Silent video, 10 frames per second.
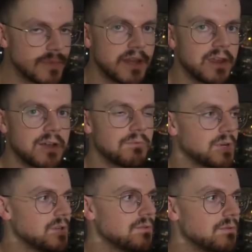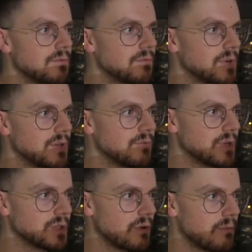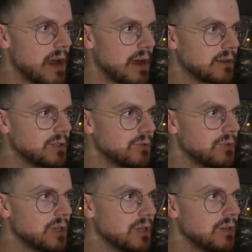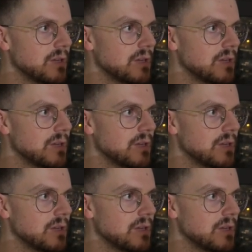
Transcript: then when you resort back to the